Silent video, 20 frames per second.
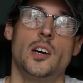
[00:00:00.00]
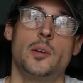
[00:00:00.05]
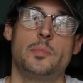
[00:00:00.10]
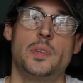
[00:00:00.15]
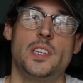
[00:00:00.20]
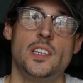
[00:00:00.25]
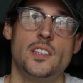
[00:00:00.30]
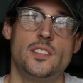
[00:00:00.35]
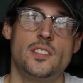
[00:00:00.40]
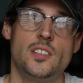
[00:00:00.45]

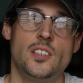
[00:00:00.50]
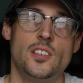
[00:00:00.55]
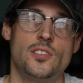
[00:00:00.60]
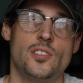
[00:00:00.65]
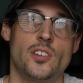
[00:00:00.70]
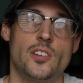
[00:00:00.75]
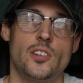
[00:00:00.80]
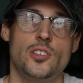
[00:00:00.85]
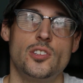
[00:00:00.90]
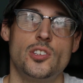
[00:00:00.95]

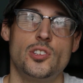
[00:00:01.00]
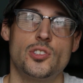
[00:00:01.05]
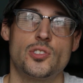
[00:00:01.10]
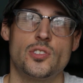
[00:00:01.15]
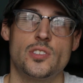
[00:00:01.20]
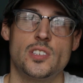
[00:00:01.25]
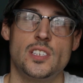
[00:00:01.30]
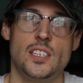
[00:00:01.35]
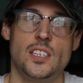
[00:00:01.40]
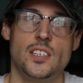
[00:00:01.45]
PCs are
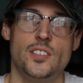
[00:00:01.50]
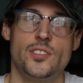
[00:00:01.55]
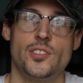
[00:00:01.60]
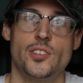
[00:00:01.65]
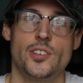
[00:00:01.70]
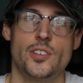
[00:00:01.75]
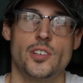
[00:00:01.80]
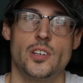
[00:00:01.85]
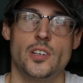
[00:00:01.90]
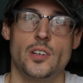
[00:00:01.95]
usually
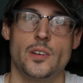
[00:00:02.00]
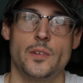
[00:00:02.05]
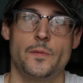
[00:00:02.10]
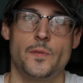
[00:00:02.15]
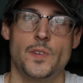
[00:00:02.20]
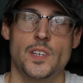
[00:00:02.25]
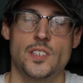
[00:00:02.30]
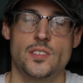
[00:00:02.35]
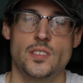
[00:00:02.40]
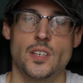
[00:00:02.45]
easier to
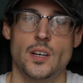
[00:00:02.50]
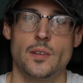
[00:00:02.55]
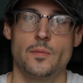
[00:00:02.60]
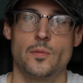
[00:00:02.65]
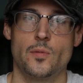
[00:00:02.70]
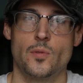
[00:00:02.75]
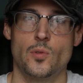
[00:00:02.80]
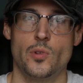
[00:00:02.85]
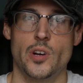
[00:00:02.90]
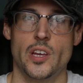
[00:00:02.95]
fix
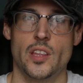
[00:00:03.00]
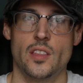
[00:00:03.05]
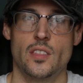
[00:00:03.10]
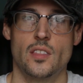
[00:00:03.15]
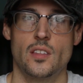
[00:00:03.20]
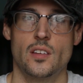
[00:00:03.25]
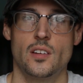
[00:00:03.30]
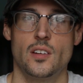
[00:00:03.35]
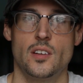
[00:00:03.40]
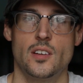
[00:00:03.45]
up with
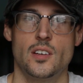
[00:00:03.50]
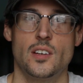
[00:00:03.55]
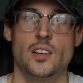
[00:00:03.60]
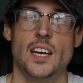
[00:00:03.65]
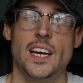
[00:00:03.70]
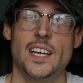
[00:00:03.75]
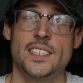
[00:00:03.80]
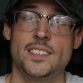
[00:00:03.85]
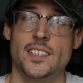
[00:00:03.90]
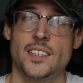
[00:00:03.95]

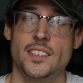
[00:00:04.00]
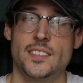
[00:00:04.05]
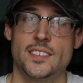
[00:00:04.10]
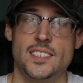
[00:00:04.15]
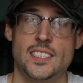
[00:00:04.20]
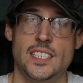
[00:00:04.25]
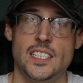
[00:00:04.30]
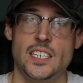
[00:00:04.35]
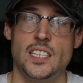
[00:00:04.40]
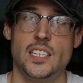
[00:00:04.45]

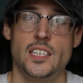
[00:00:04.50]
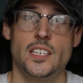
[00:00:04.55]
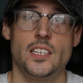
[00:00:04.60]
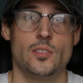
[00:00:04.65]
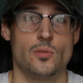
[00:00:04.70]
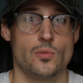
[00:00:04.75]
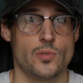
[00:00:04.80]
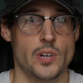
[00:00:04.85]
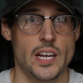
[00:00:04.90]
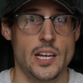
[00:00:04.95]
SSD
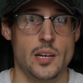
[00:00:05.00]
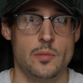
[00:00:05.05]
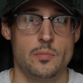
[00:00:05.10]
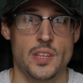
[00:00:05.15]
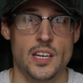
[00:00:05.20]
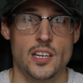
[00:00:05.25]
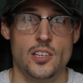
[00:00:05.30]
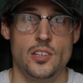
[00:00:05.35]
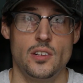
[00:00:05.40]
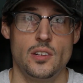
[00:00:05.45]
and RAM
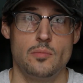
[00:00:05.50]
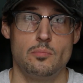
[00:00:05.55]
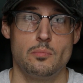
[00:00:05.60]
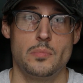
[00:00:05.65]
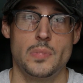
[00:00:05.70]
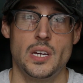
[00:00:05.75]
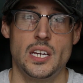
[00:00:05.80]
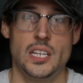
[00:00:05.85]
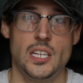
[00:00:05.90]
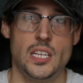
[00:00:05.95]
that you
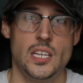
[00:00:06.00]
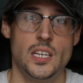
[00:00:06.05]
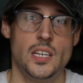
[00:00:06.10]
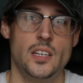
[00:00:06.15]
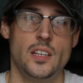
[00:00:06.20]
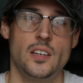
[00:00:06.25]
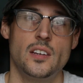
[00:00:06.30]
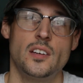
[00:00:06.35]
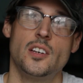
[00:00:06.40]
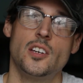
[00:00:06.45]
may
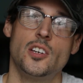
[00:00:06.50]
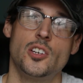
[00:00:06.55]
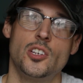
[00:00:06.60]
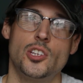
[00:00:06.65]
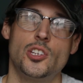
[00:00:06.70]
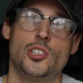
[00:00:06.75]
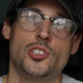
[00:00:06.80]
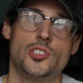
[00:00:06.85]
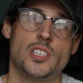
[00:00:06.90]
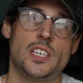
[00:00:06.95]
need.
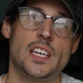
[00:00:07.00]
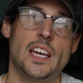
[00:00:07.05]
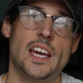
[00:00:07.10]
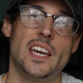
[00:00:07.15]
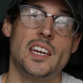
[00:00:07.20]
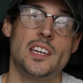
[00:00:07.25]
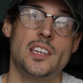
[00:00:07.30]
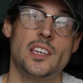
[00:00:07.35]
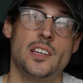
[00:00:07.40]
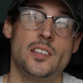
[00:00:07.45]
Usually
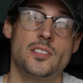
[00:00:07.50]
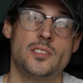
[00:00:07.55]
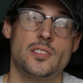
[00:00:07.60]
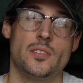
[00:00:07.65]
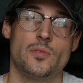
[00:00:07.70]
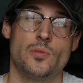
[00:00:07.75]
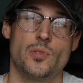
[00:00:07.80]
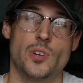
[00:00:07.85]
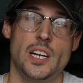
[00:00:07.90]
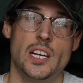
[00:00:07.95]
8 gigs
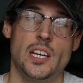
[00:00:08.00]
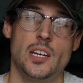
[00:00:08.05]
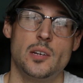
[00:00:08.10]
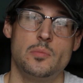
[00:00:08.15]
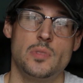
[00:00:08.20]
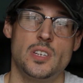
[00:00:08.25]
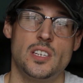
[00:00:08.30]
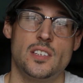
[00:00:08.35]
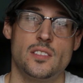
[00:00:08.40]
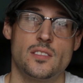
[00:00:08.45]
of
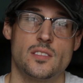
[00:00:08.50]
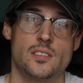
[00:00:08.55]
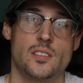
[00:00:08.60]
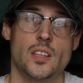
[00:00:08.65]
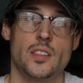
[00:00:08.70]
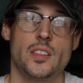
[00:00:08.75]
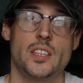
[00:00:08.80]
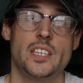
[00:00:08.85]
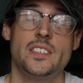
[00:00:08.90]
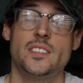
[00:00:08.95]
RAM is the
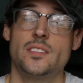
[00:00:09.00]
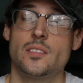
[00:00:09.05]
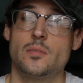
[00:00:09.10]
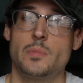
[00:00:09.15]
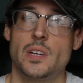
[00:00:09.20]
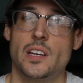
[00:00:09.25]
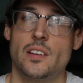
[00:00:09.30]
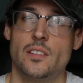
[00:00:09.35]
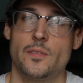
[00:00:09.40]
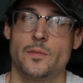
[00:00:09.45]
least
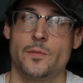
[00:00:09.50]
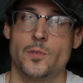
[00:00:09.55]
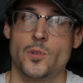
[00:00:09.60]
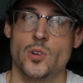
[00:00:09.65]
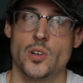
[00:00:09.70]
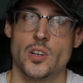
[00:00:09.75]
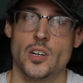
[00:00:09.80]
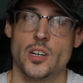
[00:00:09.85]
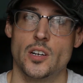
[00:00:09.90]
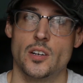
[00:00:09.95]
amount
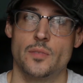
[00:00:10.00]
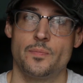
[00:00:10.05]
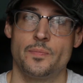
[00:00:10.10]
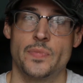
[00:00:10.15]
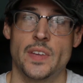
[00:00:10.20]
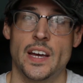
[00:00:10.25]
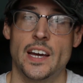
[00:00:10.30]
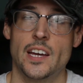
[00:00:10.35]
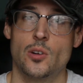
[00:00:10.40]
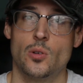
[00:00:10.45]
for
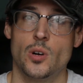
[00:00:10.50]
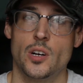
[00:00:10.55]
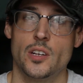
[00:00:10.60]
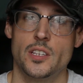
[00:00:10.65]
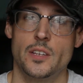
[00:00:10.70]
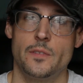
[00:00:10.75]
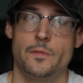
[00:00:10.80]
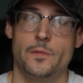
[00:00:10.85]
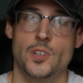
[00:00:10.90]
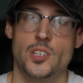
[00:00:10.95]
high
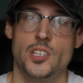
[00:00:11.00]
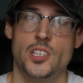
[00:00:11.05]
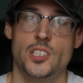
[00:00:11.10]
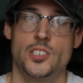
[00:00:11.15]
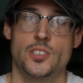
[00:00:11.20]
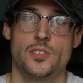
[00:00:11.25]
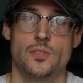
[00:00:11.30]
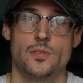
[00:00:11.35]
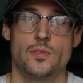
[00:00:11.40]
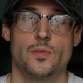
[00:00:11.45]
quality
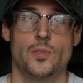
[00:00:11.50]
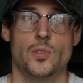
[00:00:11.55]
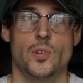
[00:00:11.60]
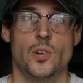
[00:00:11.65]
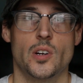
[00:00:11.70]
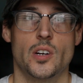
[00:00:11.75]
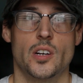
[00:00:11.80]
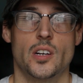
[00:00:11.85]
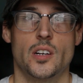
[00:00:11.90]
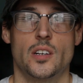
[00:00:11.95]
footage.
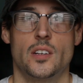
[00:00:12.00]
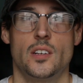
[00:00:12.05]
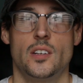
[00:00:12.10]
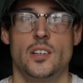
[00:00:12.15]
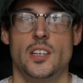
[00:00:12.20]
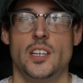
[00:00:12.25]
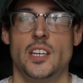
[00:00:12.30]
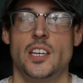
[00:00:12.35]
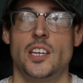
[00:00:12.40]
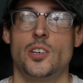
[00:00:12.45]

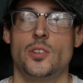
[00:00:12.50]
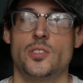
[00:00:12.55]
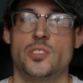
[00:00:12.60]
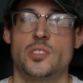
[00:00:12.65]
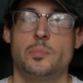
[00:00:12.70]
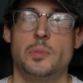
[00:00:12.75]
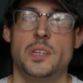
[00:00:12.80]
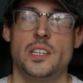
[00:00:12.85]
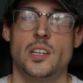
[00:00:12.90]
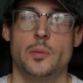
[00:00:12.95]
It'll
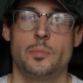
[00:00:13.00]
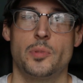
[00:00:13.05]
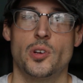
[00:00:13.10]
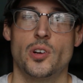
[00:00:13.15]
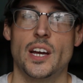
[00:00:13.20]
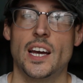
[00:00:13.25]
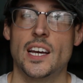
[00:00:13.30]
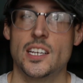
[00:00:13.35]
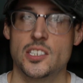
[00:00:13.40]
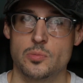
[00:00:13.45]
speed up
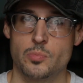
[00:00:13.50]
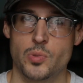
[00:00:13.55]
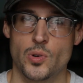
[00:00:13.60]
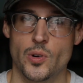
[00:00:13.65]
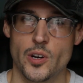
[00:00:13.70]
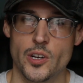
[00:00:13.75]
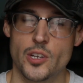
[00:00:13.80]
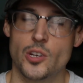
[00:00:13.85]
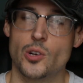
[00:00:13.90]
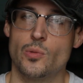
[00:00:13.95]
your
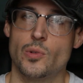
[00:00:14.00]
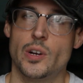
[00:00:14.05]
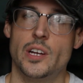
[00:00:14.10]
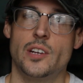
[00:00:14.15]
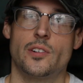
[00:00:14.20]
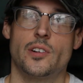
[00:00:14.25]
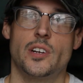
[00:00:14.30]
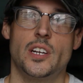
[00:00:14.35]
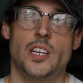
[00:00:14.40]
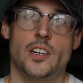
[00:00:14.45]
export, your
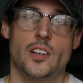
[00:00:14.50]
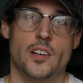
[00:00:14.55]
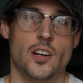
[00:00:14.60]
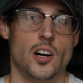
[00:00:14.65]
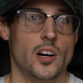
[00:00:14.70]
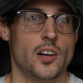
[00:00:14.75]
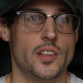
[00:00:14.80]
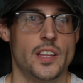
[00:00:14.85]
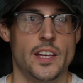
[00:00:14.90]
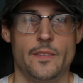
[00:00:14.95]
rendering,
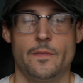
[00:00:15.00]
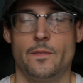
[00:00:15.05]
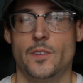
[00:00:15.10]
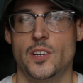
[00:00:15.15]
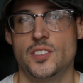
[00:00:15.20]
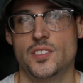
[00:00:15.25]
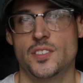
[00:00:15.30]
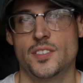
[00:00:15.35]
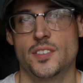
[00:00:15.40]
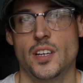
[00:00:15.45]
all that
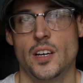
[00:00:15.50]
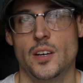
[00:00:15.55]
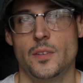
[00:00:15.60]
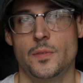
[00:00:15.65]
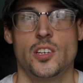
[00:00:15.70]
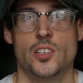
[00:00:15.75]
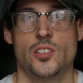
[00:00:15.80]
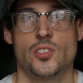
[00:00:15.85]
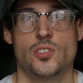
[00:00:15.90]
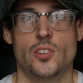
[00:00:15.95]
fun
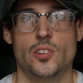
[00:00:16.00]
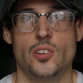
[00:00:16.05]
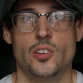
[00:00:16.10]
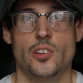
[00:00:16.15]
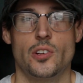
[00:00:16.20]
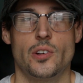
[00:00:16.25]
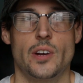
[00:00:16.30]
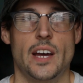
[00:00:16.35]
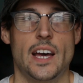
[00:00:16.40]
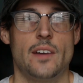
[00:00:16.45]
stuff. So
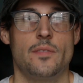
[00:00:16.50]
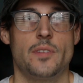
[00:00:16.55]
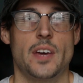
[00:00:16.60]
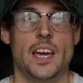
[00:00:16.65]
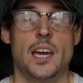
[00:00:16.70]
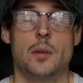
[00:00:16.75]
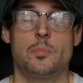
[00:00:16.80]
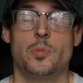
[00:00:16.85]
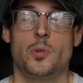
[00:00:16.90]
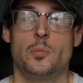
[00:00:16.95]
you have an
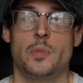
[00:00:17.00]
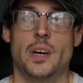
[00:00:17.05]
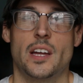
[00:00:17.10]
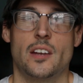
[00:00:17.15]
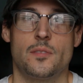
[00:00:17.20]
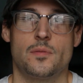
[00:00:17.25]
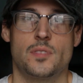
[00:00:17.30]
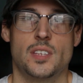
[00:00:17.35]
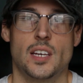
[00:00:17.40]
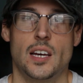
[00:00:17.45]
ample
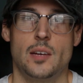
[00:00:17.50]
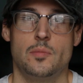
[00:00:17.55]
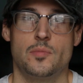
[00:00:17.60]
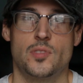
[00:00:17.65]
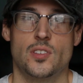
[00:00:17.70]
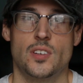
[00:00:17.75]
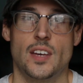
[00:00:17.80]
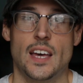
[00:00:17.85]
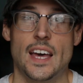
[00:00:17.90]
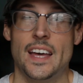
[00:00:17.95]
amount of time
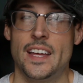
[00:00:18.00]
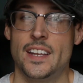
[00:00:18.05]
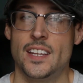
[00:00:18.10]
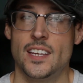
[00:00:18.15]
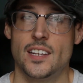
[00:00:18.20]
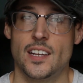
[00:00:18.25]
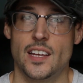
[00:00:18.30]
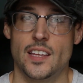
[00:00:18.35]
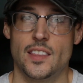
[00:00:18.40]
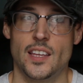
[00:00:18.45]
to
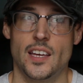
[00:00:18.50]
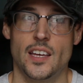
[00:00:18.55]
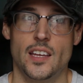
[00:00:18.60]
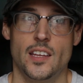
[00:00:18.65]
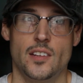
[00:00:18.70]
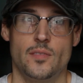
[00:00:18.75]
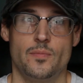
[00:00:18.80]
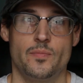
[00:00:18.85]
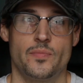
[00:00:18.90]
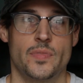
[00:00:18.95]
edit and
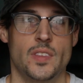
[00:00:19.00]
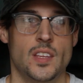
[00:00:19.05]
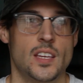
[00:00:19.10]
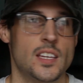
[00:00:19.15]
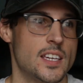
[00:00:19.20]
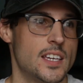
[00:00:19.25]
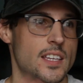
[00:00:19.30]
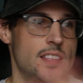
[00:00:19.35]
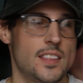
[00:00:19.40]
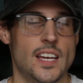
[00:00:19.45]
then
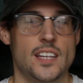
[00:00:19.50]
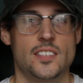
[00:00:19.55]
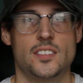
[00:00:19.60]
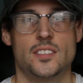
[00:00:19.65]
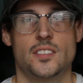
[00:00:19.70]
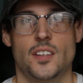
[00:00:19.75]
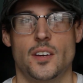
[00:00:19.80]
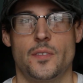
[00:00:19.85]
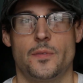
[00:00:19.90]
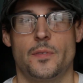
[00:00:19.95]
get that
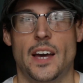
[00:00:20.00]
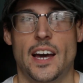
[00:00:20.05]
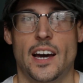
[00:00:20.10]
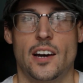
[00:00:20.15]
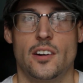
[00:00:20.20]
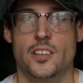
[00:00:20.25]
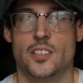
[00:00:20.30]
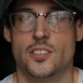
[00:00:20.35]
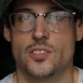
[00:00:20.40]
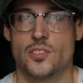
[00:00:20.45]
stuff
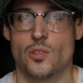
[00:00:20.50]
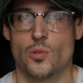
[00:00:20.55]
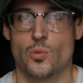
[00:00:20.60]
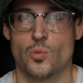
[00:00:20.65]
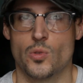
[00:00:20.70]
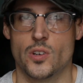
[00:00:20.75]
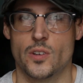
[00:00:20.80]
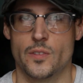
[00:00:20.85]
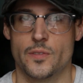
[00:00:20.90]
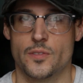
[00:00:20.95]
out into the
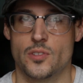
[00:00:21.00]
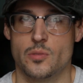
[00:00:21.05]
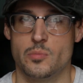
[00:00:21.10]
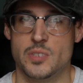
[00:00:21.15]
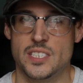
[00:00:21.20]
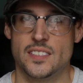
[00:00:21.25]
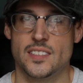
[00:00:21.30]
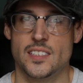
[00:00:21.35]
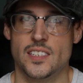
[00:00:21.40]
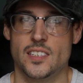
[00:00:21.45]
world to
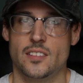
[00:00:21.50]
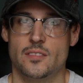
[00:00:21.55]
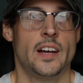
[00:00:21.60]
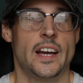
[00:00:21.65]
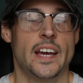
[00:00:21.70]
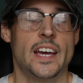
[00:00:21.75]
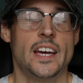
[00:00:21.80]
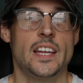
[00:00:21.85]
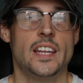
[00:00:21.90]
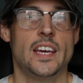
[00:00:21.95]
be seen.
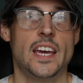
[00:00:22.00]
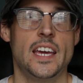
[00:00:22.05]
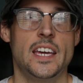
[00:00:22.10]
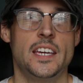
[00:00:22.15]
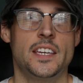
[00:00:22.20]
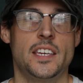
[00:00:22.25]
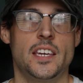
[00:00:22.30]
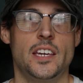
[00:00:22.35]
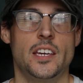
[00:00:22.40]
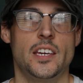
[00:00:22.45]
I had an
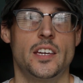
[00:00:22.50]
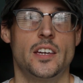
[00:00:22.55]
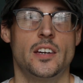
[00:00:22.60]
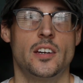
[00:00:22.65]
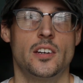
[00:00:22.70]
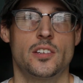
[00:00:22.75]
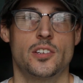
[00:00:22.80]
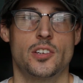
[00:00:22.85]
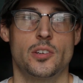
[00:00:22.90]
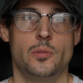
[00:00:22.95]
8 gig
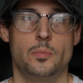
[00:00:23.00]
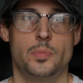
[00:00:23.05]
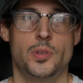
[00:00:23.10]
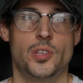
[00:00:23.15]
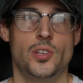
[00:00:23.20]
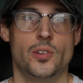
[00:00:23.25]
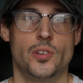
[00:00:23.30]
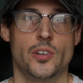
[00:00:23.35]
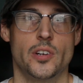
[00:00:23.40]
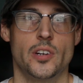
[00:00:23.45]

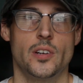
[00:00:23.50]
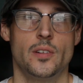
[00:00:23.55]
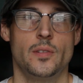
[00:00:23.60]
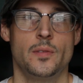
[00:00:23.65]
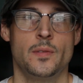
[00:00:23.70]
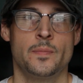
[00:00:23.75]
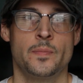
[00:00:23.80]
computer